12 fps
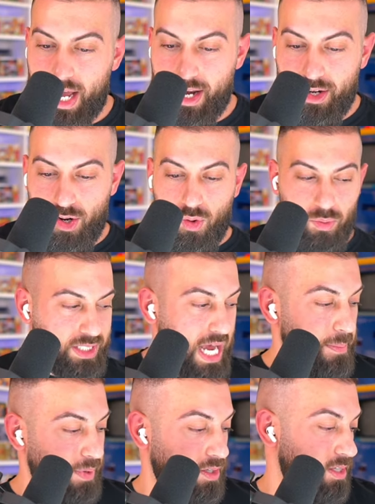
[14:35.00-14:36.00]
I didn't know what was
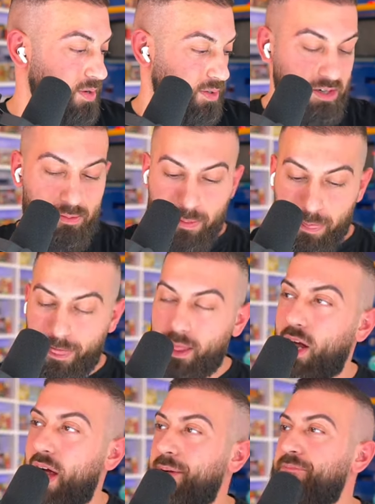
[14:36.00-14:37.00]
happening on that one.
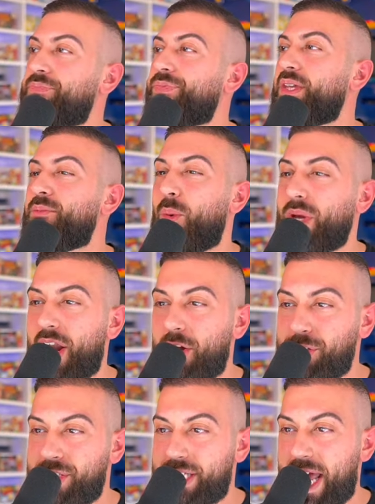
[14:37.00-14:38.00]
All right. But we got
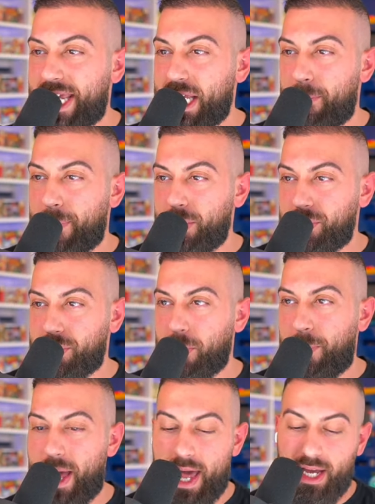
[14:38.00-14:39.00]
our second booster
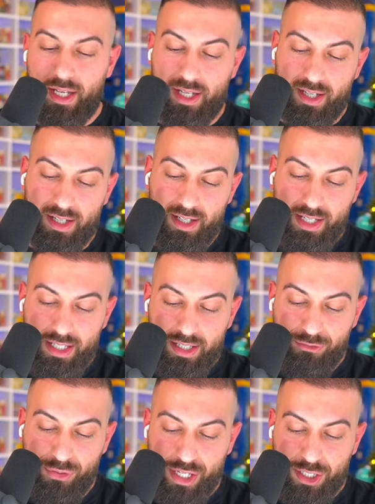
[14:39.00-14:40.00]
pack,
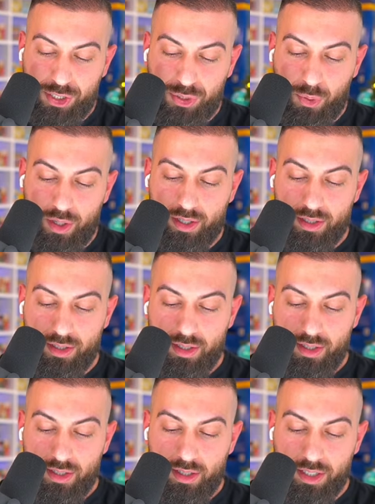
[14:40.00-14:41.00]
the Venusaur.
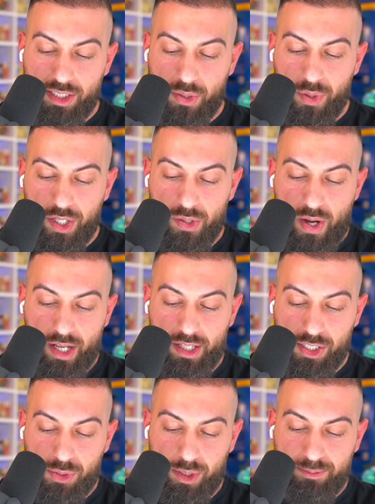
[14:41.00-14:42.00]
Let's see what we can do out of
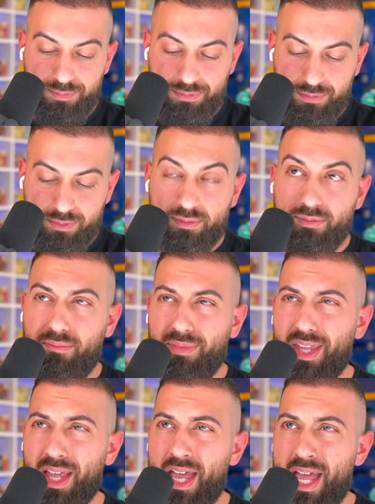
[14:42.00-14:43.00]
this one.
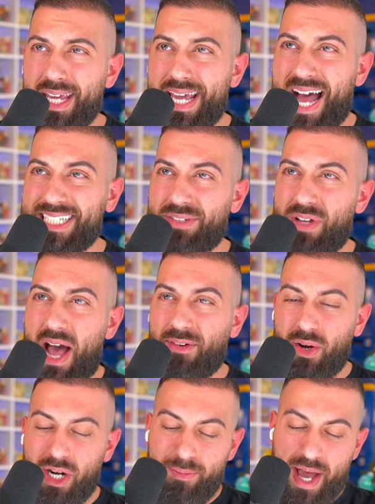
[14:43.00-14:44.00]
Guys, if you
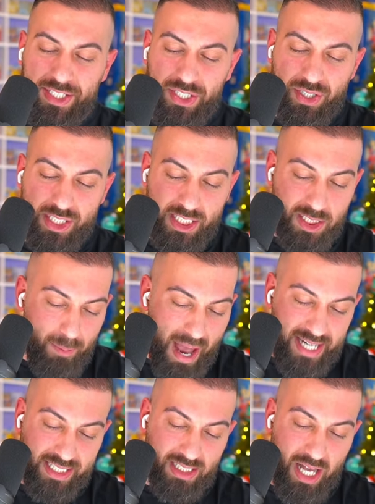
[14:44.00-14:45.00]
haven't already, make sure to
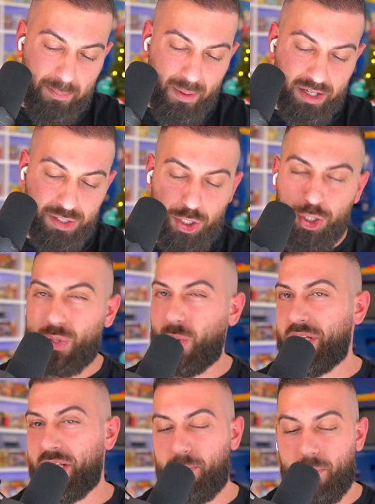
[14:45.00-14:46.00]
smash the like button,
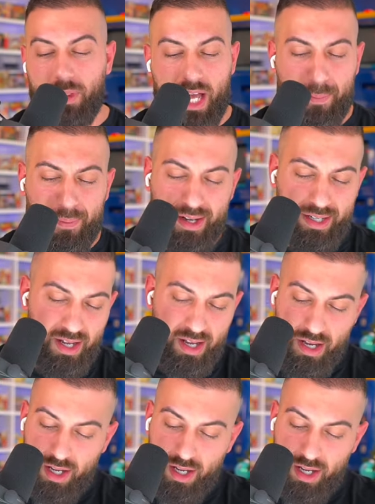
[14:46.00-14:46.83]
destroy the like button,